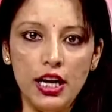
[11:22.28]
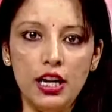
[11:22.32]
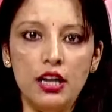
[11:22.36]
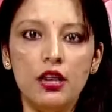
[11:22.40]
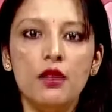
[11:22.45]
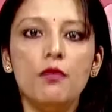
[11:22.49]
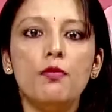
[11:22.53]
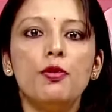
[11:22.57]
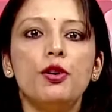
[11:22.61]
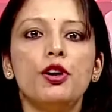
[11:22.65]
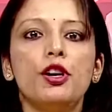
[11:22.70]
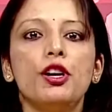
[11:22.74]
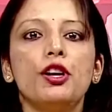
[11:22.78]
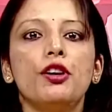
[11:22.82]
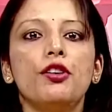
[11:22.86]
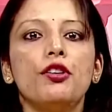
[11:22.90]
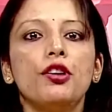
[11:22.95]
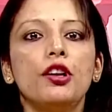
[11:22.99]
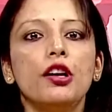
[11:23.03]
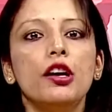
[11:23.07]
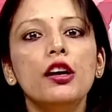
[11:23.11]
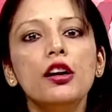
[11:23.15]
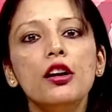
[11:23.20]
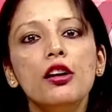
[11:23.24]
in a
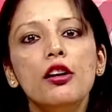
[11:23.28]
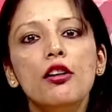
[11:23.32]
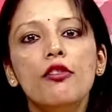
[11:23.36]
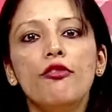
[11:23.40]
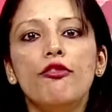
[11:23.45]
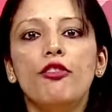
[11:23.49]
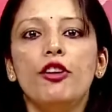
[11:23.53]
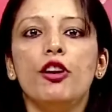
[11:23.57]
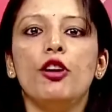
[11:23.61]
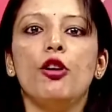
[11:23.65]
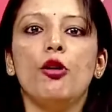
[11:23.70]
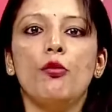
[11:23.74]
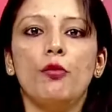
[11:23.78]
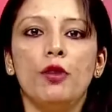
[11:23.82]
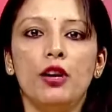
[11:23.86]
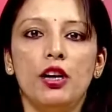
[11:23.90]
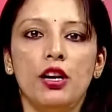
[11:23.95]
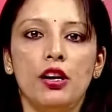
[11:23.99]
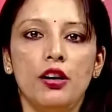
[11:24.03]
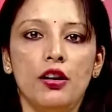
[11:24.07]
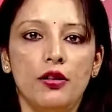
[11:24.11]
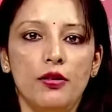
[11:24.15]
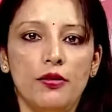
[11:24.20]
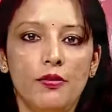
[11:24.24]
particular
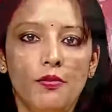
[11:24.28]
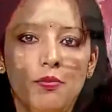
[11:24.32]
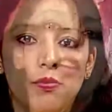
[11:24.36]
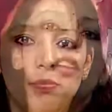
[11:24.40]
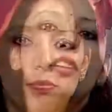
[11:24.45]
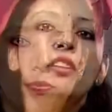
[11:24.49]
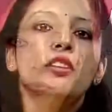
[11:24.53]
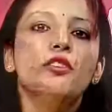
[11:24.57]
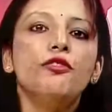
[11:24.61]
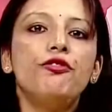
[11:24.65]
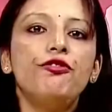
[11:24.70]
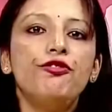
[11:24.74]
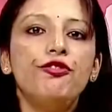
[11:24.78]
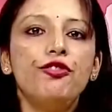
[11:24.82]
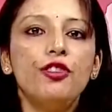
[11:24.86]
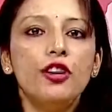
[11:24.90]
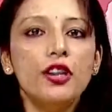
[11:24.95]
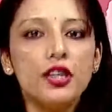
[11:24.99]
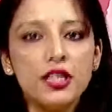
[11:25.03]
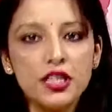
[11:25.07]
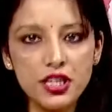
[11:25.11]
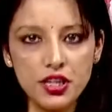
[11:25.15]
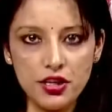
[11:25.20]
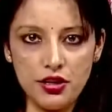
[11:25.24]
phenomena. The
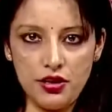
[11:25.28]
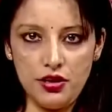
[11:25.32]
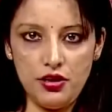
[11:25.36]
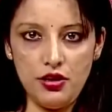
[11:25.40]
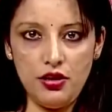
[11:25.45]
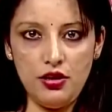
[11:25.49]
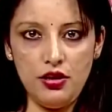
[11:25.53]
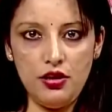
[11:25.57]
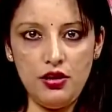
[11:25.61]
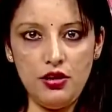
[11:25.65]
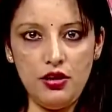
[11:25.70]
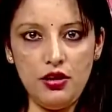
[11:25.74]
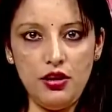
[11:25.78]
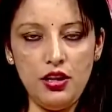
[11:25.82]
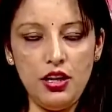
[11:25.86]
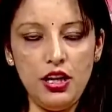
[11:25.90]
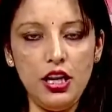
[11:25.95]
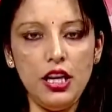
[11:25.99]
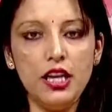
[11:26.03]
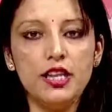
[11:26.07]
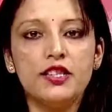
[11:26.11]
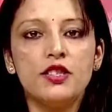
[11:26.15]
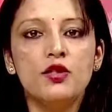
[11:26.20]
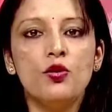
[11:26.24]
first
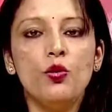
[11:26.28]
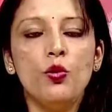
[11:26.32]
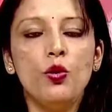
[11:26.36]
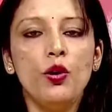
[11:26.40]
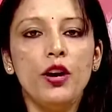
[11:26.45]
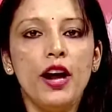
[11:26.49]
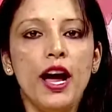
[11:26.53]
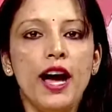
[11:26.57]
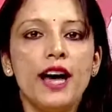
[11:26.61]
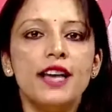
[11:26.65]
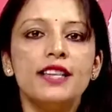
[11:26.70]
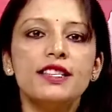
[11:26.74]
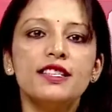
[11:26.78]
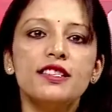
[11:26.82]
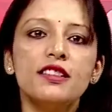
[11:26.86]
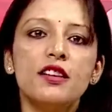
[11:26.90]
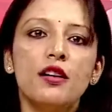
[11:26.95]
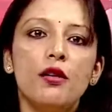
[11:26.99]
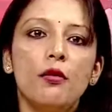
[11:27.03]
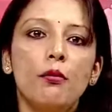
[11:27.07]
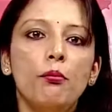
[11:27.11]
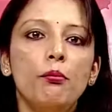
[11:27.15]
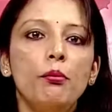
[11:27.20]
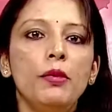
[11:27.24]
is known as
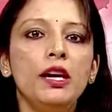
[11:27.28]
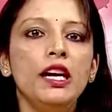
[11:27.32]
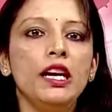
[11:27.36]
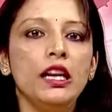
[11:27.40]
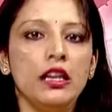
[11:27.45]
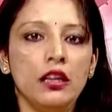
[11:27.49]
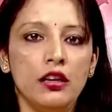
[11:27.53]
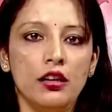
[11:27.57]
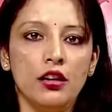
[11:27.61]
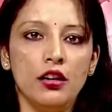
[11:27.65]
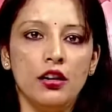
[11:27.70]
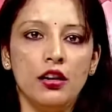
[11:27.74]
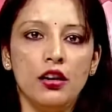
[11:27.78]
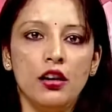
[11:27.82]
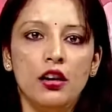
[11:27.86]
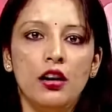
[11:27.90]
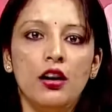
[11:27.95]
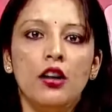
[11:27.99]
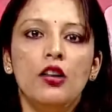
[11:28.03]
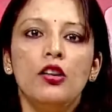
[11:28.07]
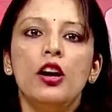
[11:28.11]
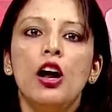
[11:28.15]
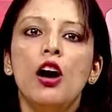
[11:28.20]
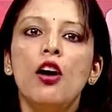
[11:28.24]
mean.
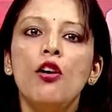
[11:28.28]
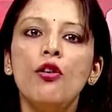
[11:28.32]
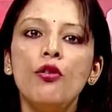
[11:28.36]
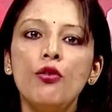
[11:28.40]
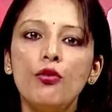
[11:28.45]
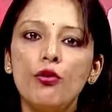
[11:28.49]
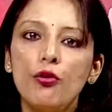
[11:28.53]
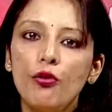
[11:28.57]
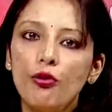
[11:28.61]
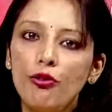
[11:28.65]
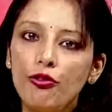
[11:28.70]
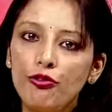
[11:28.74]
Now